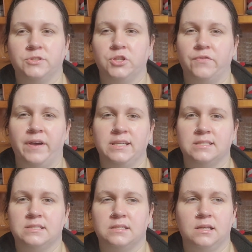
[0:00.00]
Too
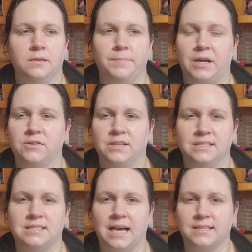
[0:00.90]
Faced Better
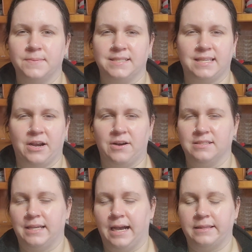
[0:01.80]
Than Sex
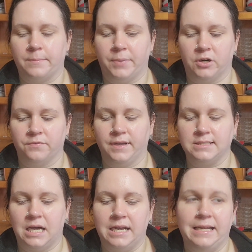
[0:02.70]
mascaras that had like
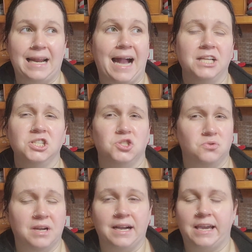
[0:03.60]
butterflies on it. I
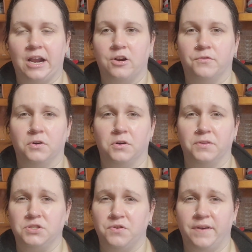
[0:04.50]
do not care
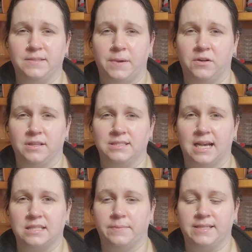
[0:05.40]
for the Too Faced Better Than
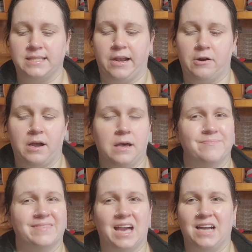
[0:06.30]
Sex
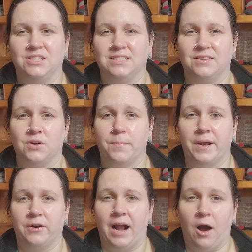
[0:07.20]
mascara. I just think there are
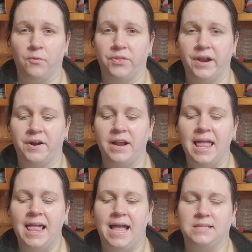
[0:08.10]
better out there.
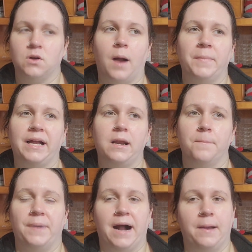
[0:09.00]
And so I'm not going
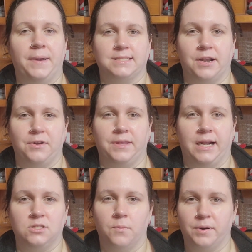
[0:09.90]
to buy a mascara
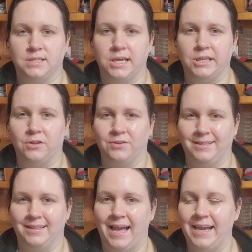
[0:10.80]
that I don't
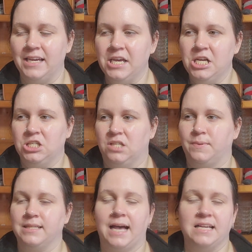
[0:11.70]
particularly like
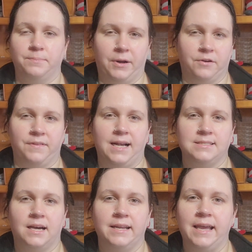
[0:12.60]
just because it has
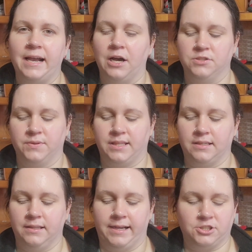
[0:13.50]
butterflies on it and goes with
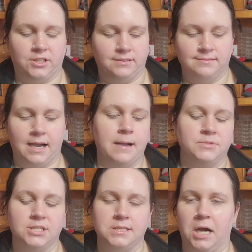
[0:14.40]
the collection.
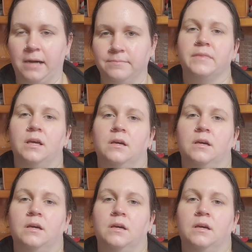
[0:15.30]
I'm just not.